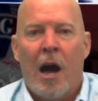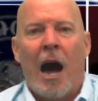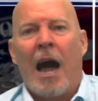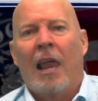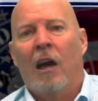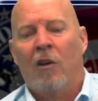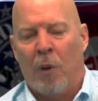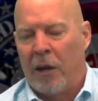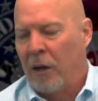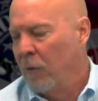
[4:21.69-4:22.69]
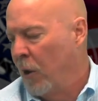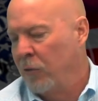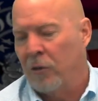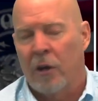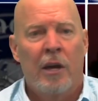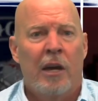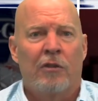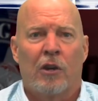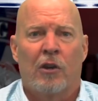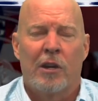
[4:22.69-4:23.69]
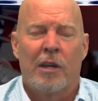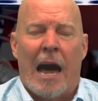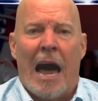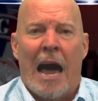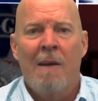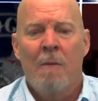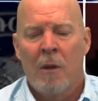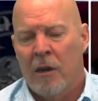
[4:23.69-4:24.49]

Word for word: I love Buddy LaRosa. He's a good guy.